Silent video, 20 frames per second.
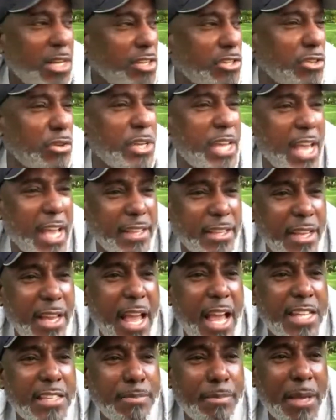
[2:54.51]
So yeah, there
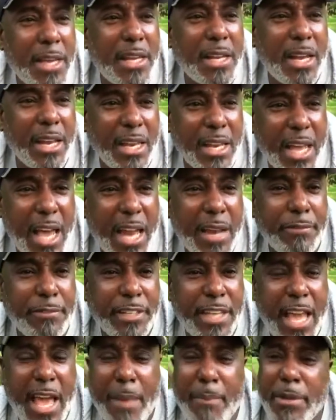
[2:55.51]
has been a lot
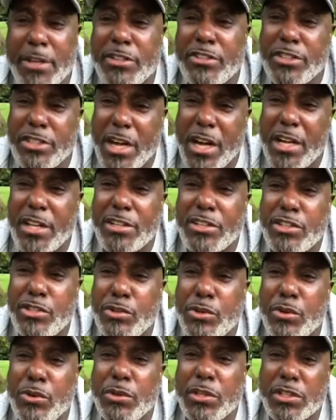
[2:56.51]
of damage done
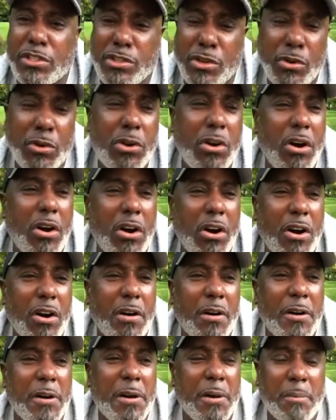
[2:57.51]
to the
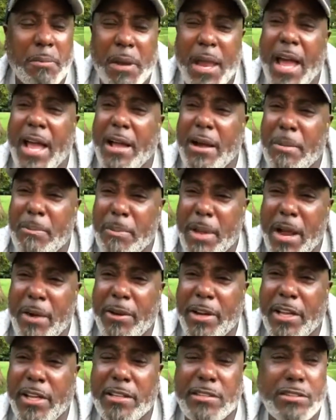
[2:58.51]
so-called black
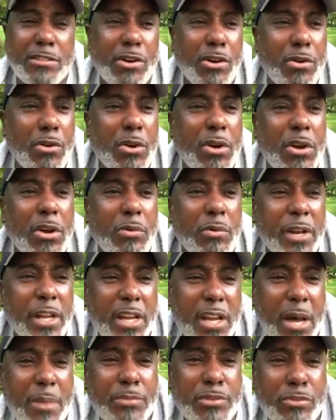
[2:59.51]
Americans. So when
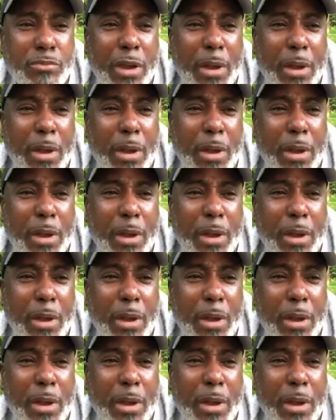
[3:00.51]
it comes to